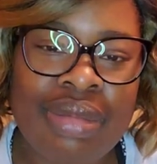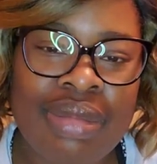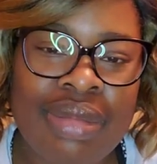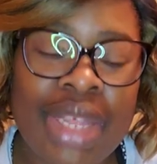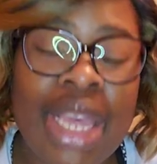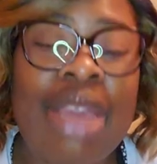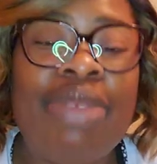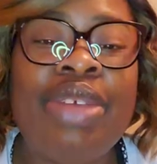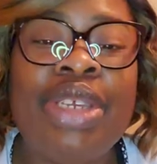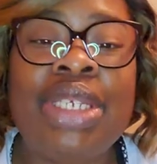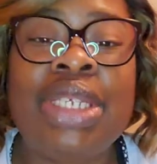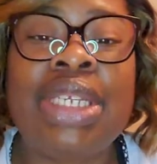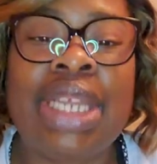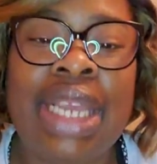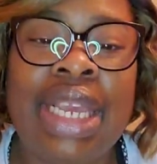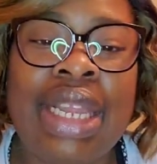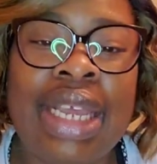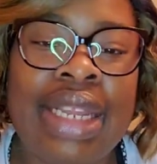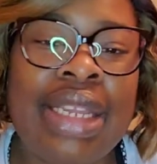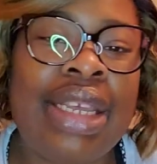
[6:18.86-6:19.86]
Eventually in
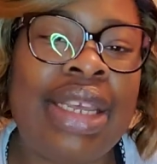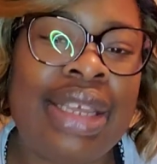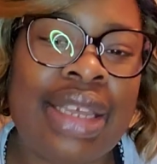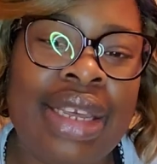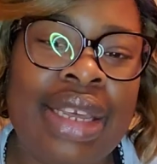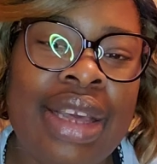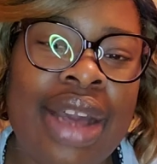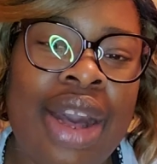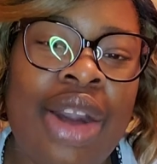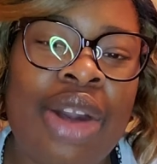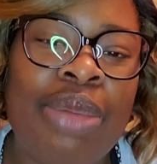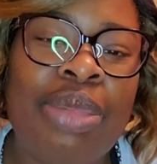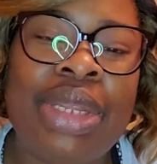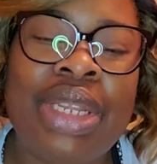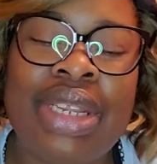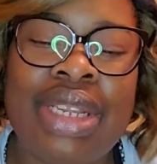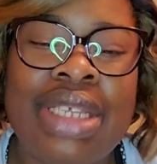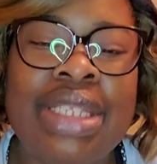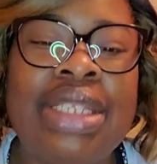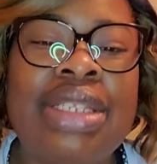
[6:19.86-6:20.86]
the end I did get caught, but
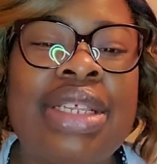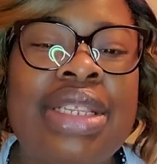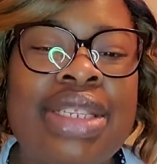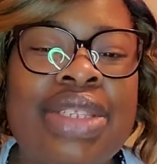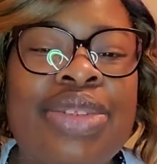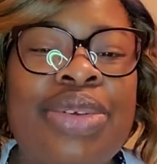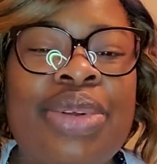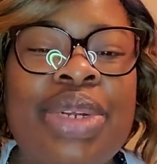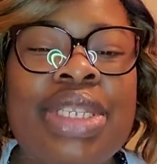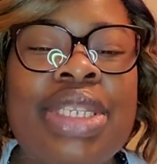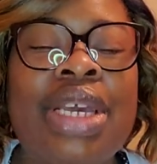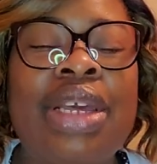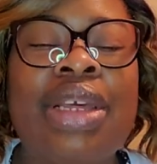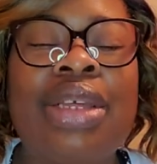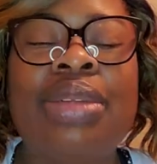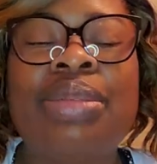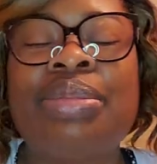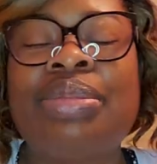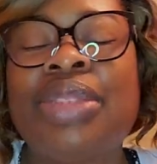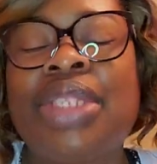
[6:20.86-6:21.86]
that's another story
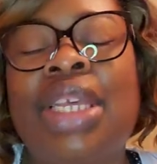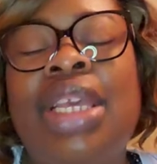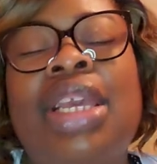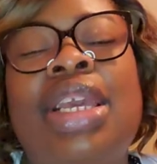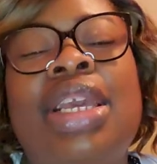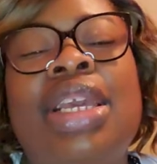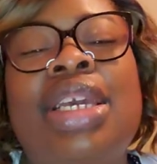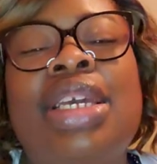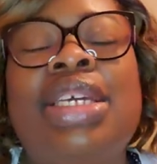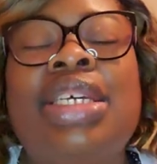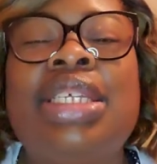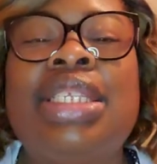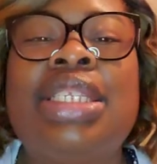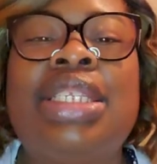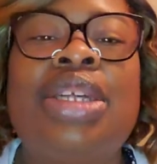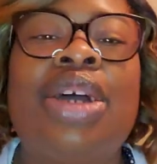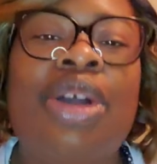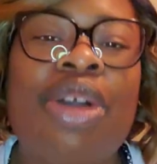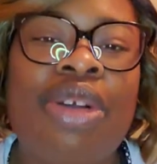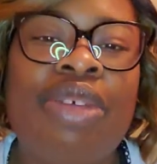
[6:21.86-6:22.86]
time.
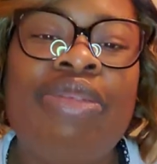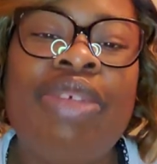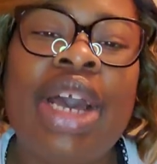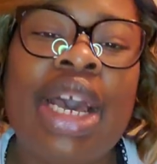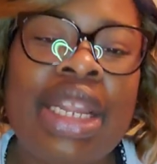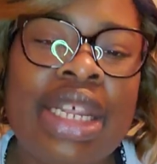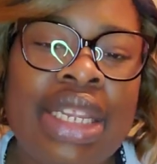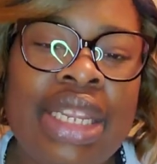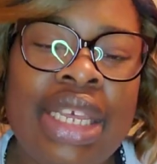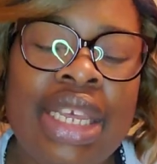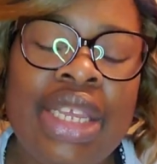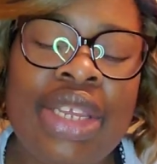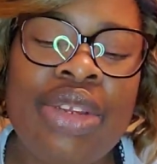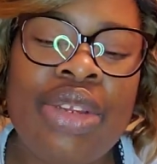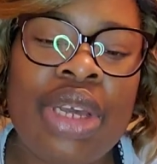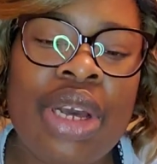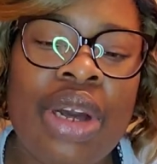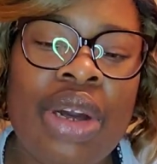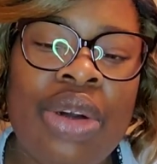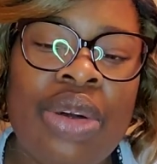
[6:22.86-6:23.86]
So finally, you
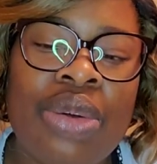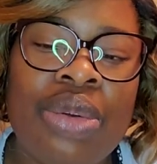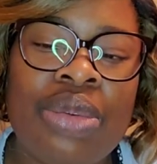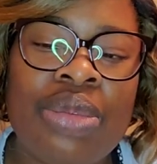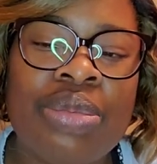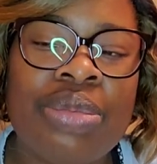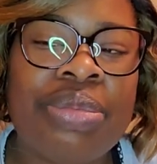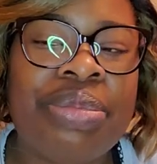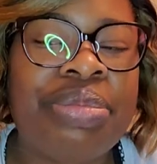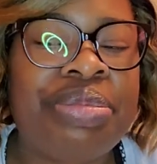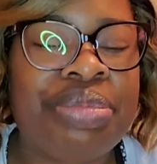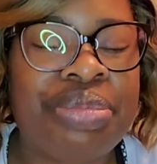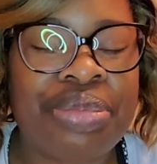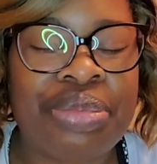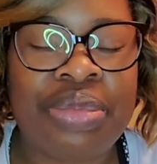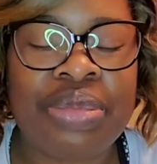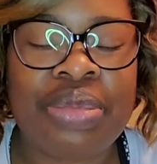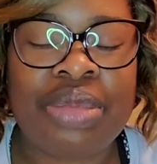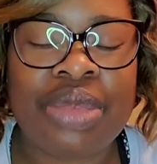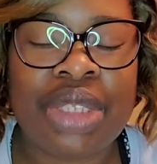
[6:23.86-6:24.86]
know,
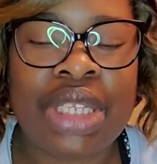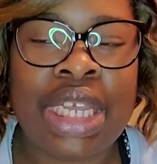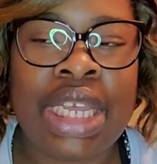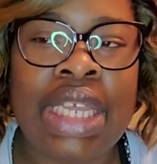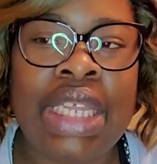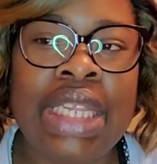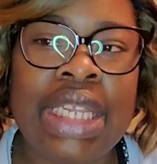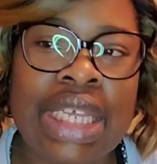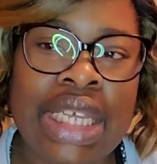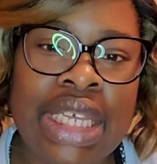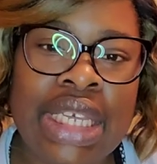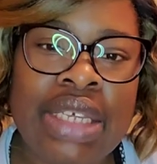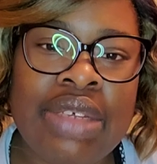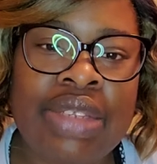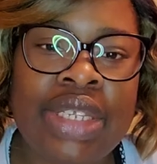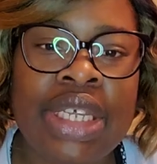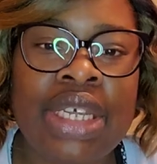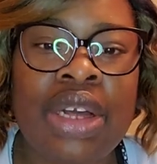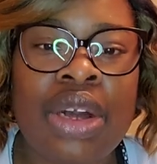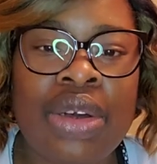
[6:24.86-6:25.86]
he leaves,
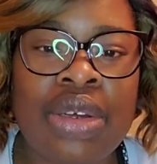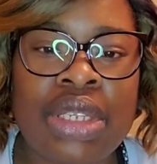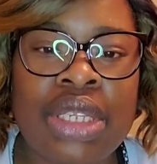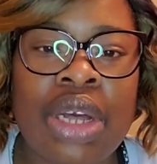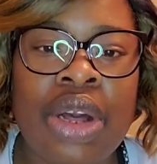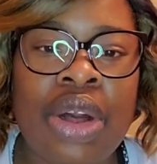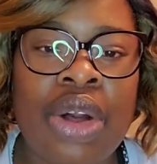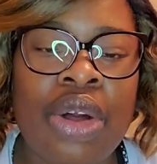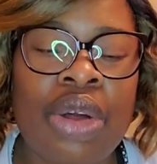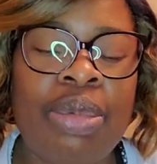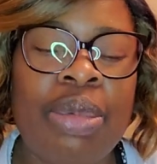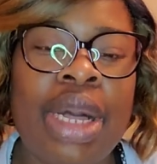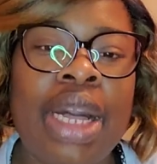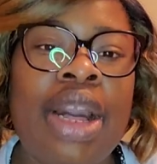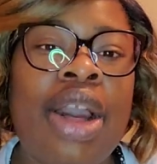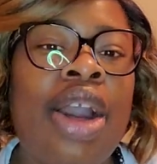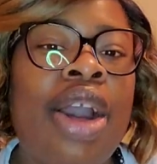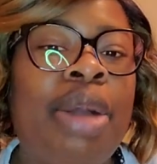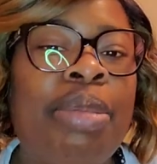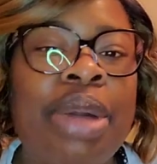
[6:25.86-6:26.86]
he goes home. I
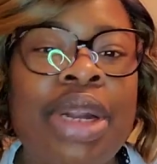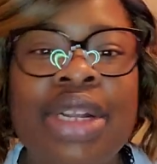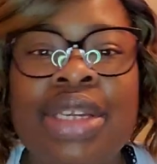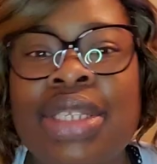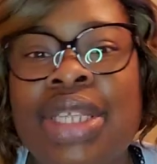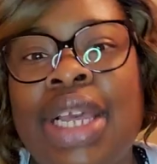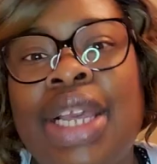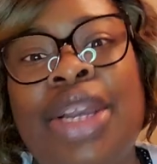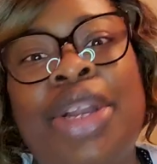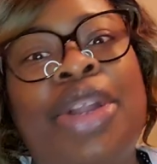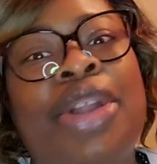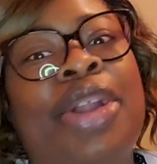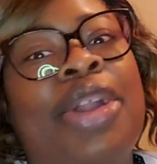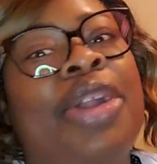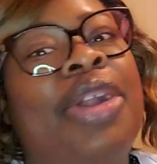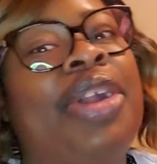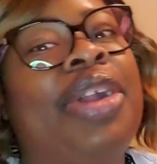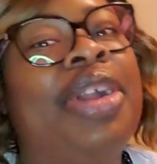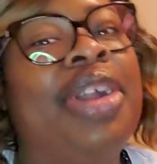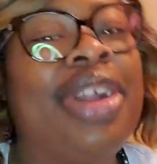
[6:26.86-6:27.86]
call my girl, like,
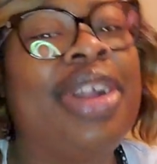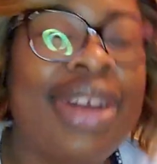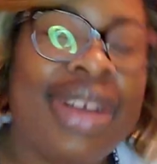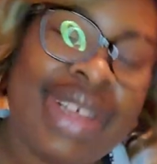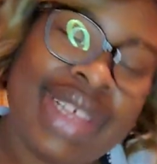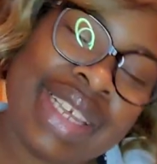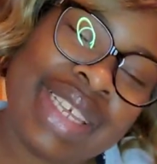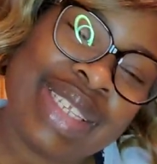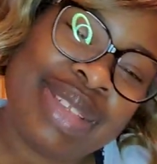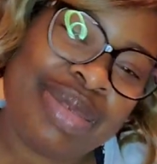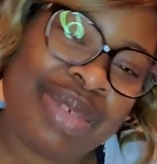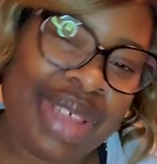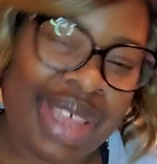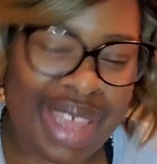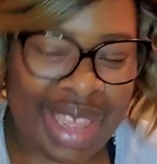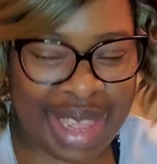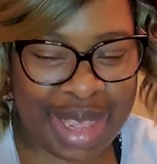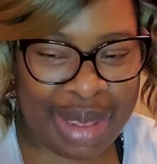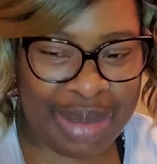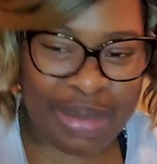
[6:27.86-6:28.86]
girl, guess what
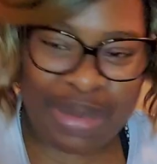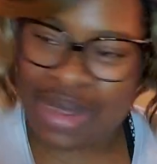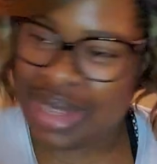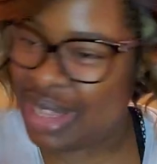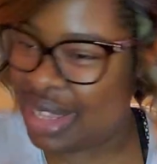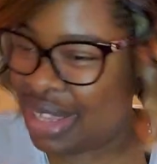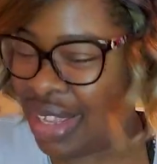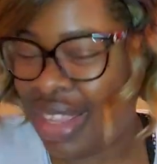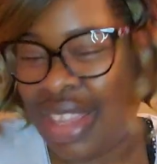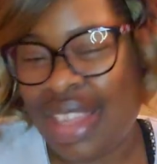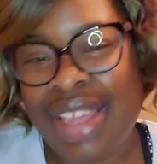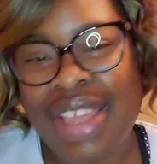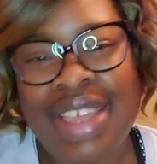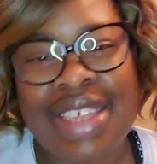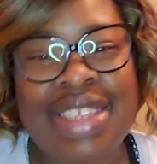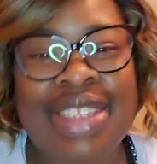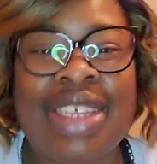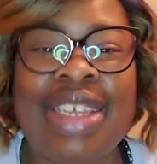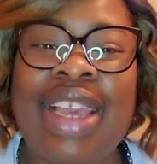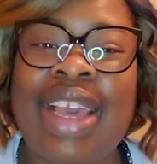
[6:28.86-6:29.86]
happened?
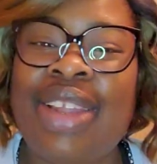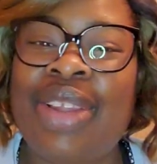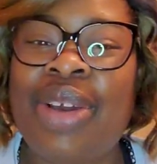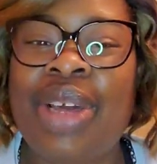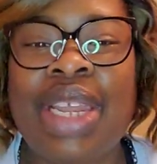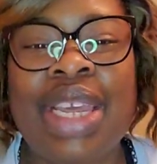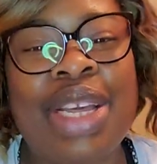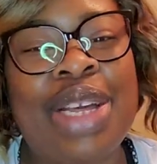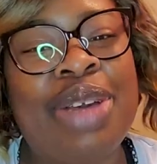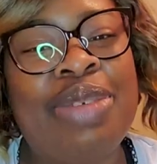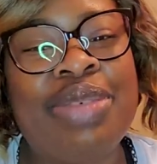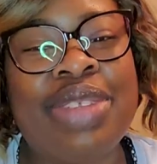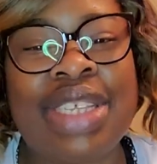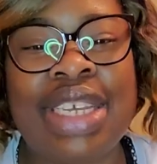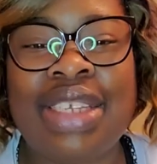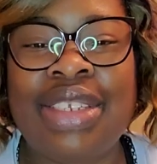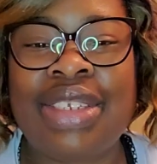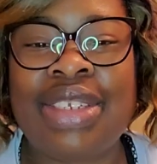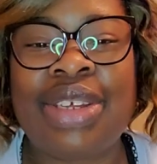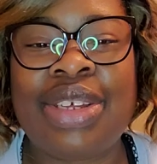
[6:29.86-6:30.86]
So y'all know how that
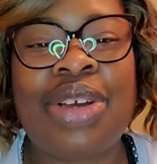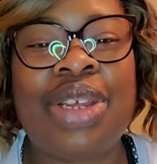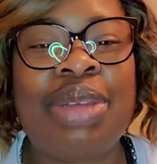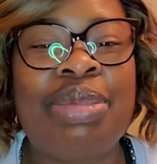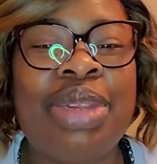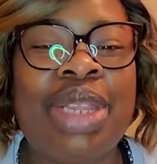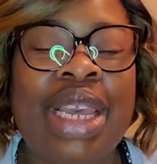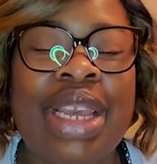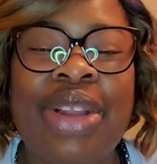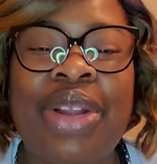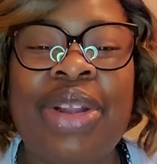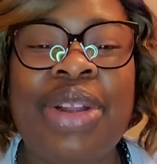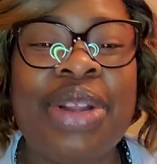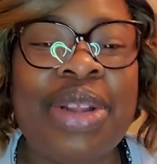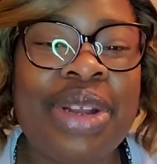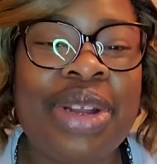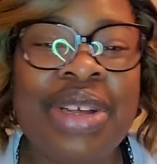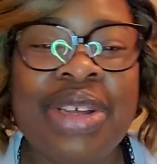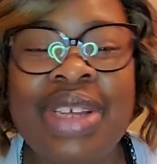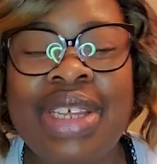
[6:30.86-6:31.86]
conversation go. You be like,
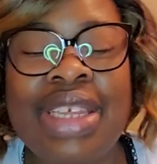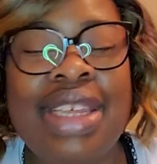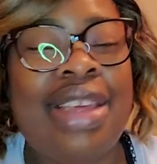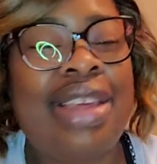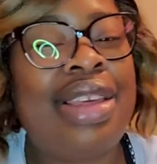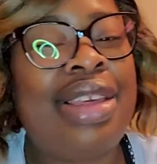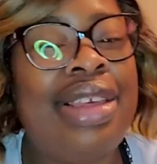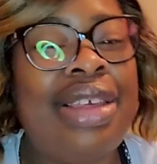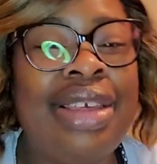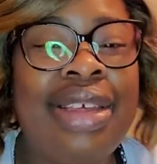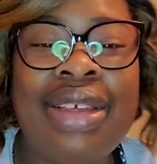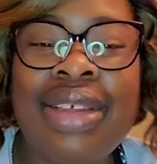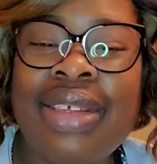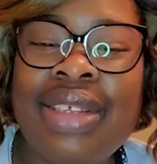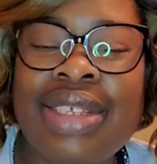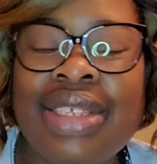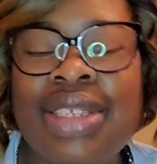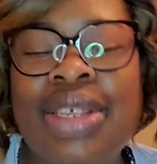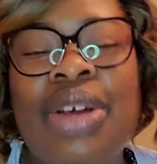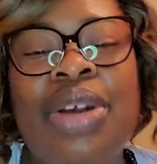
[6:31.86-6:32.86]
girl, yeah.
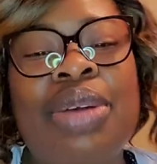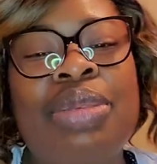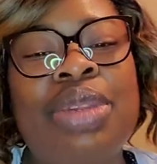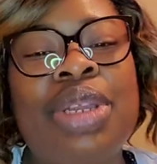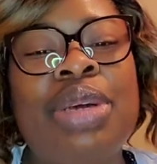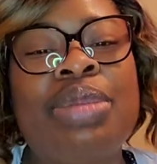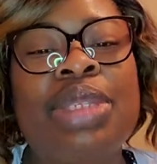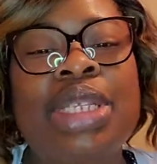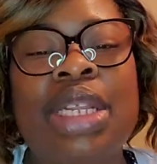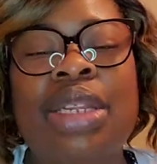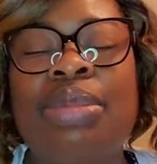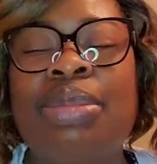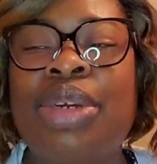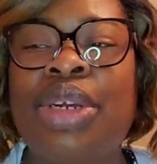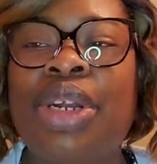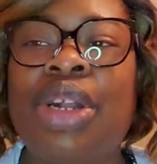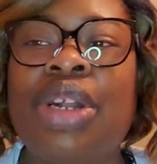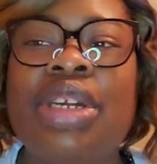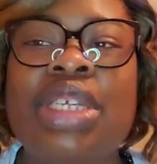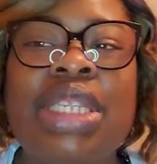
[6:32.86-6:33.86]
So, you know, I'm telling my
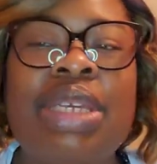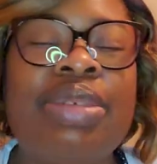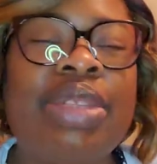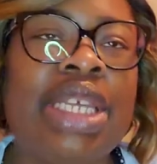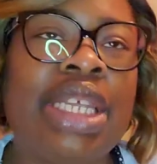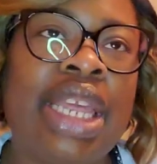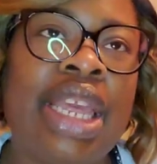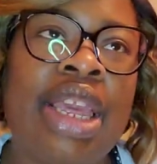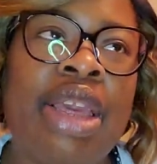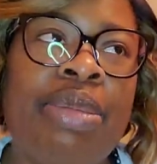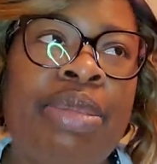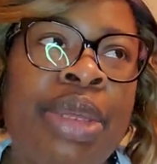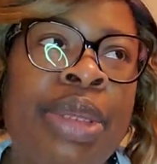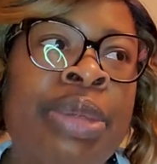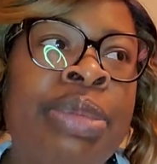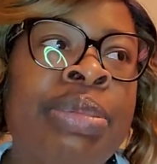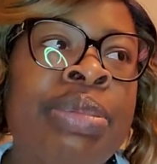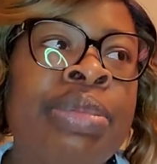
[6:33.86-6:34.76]
girls everything that happened.